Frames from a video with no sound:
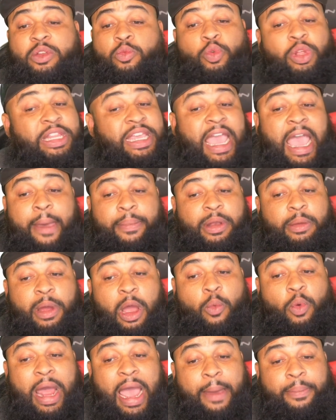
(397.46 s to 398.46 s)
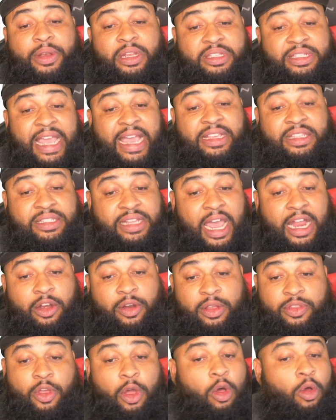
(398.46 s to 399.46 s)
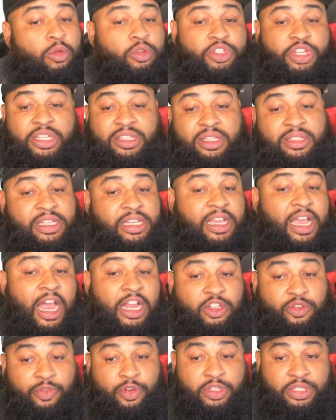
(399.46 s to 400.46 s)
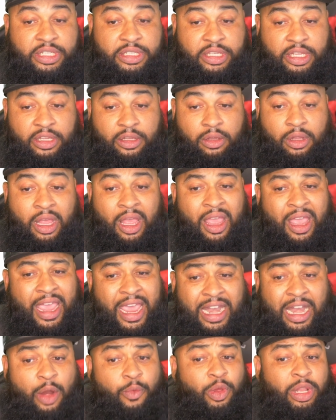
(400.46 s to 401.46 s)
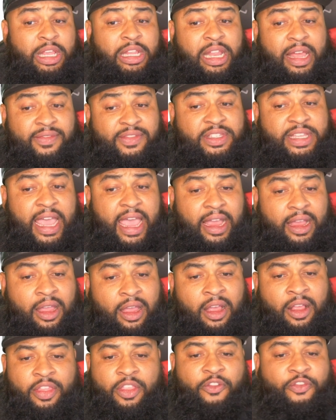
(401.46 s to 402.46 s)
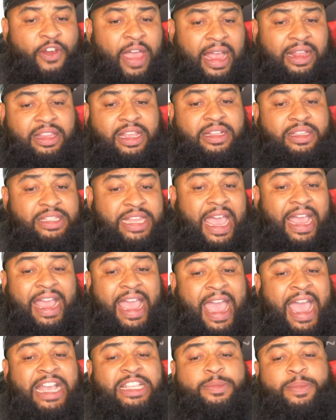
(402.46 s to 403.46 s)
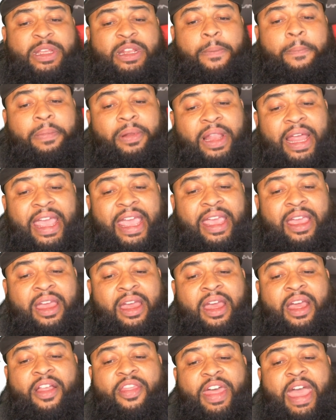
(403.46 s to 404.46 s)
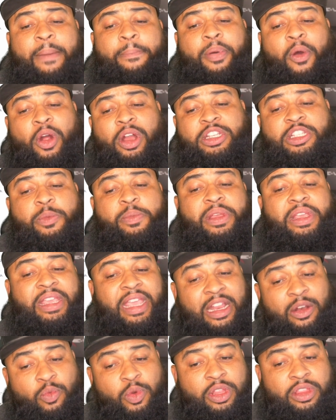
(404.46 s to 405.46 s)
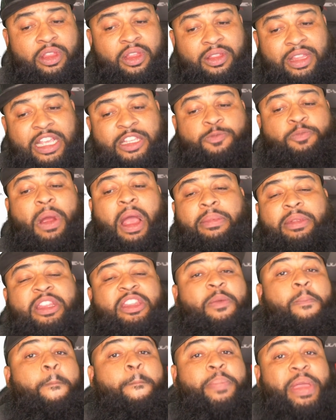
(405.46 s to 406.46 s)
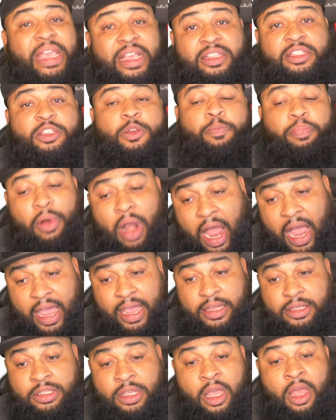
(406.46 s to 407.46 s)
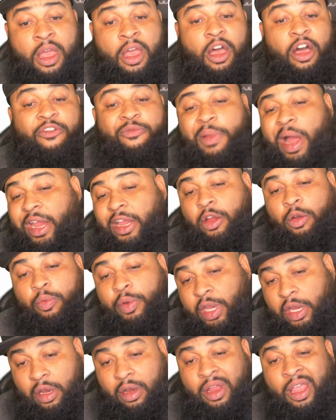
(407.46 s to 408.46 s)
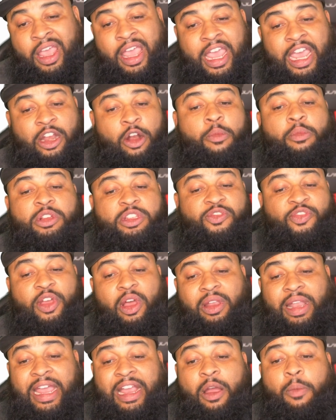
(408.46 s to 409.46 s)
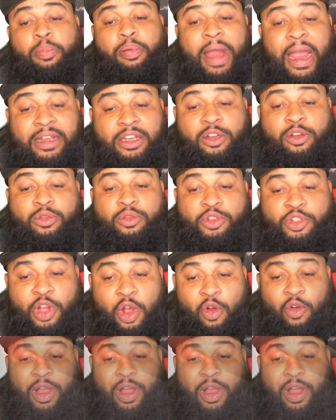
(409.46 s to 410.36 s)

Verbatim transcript: really happy about what happened to Zack Snyder in the whole Justice League controversy deal. And I really love Zack. The fact that Zack asked me to play that part to begin with, that's probably the biggest surprise of my career. It almost felt like a practical joke.